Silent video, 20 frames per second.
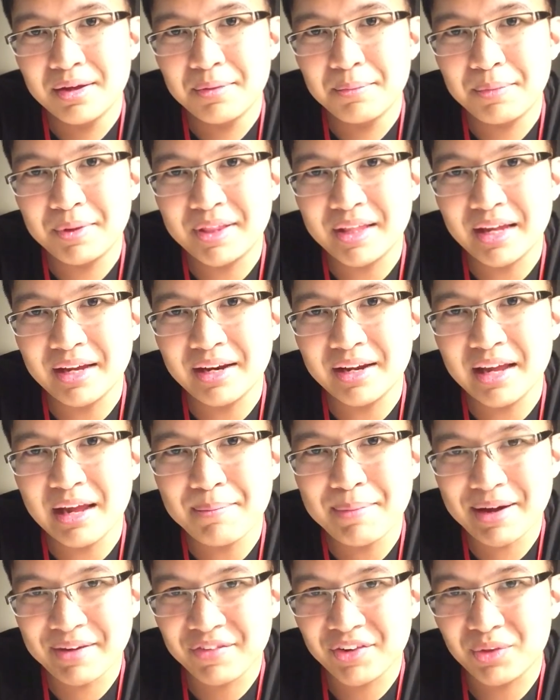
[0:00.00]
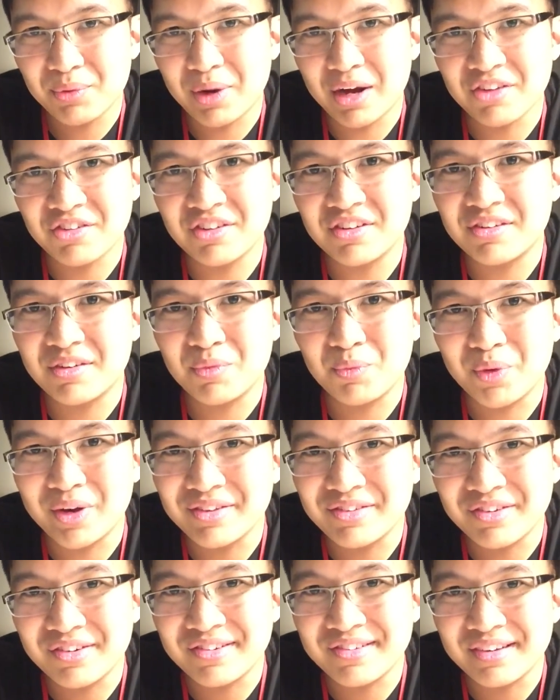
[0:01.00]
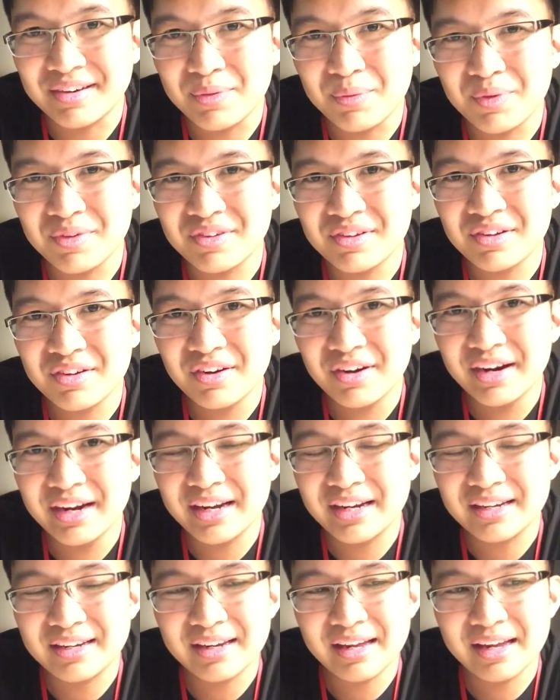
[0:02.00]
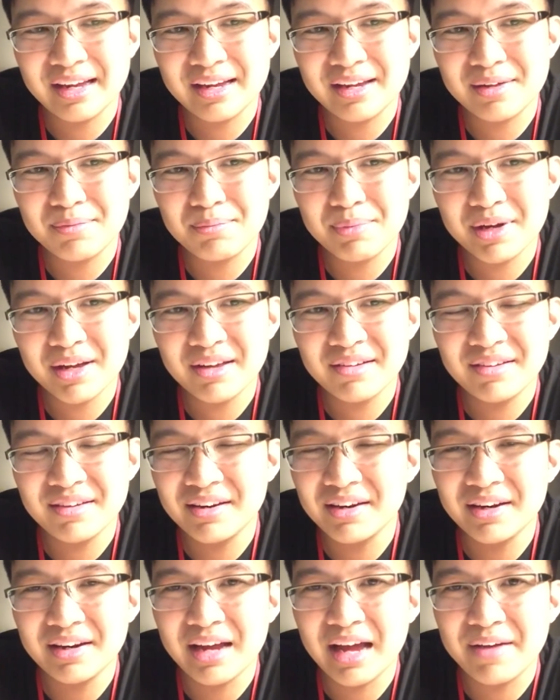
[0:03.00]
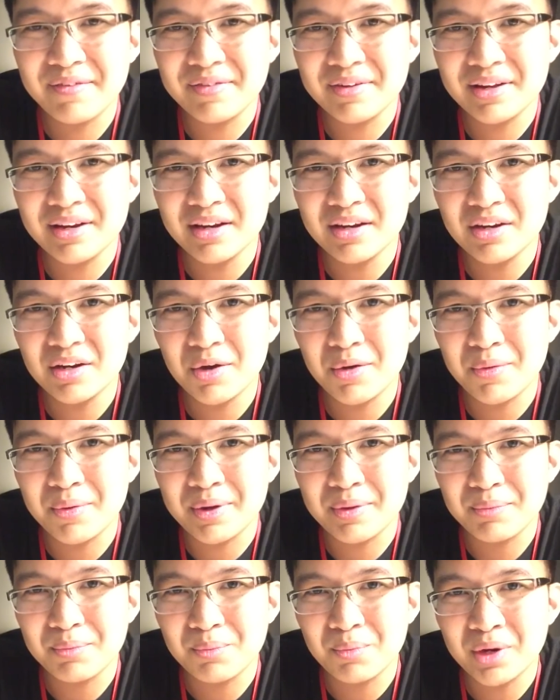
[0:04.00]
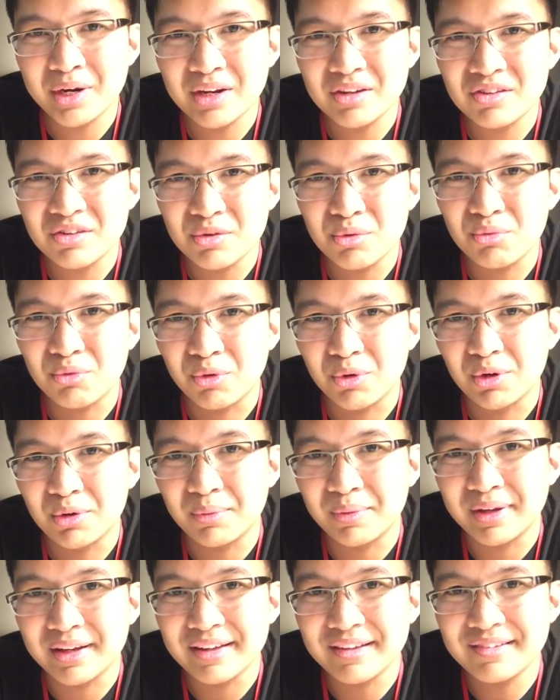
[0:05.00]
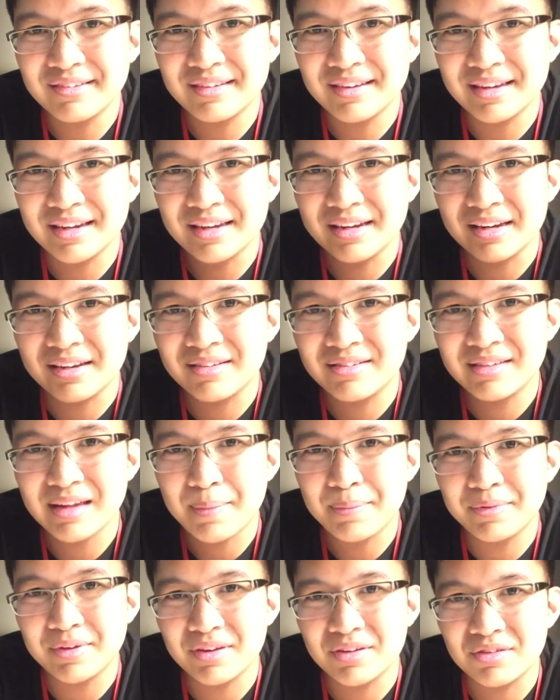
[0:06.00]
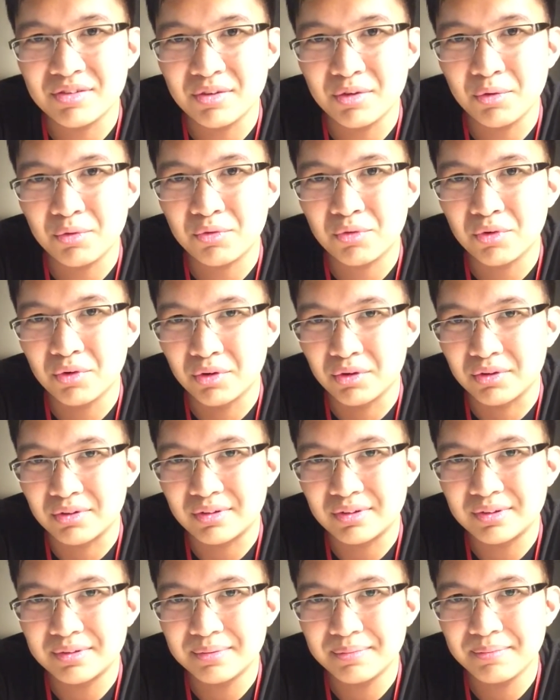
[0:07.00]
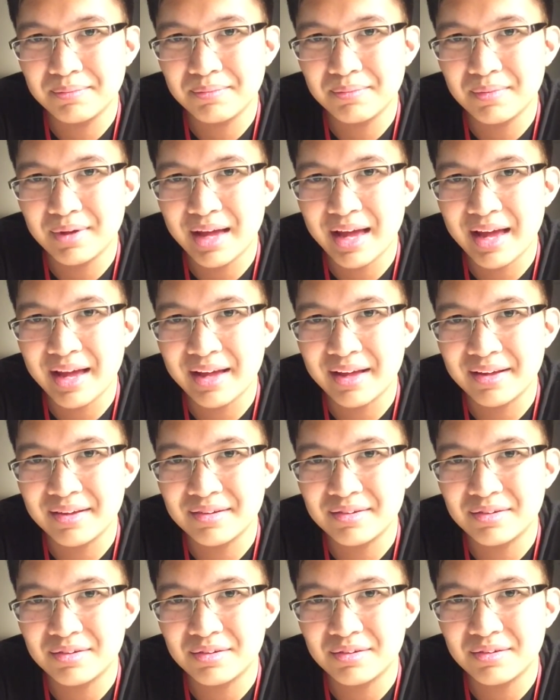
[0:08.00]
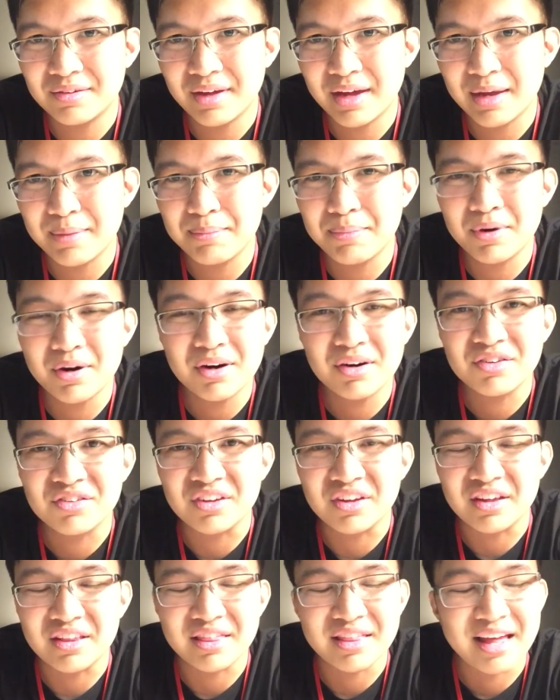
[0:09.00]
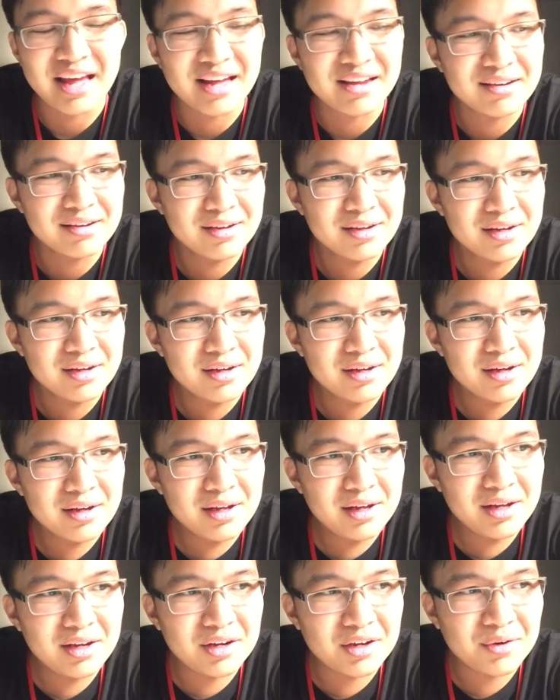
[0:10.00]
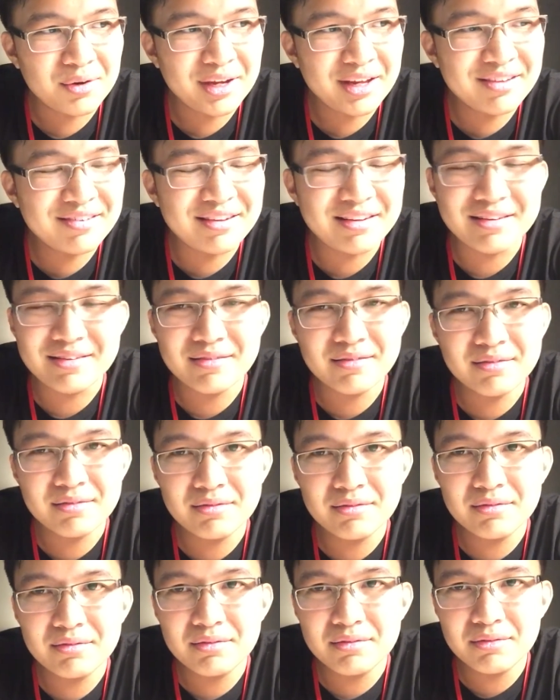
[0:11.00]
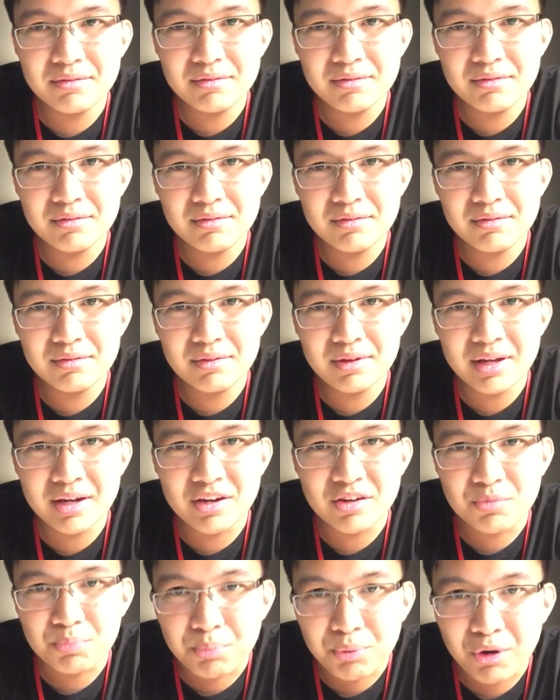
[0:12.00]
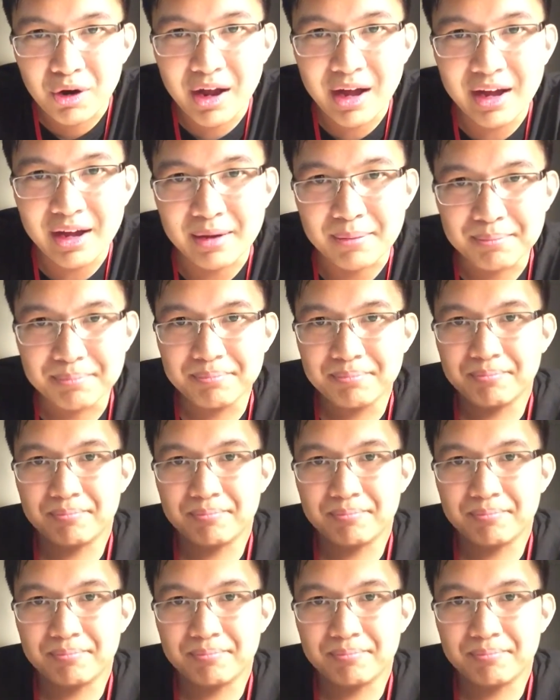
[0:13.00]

but then he came back for the Washington Wizards, and it wasn't great, and because he didn't have he didn't know what his new role was. He didn't accept his new role as a person that, you know, isn't in his prime.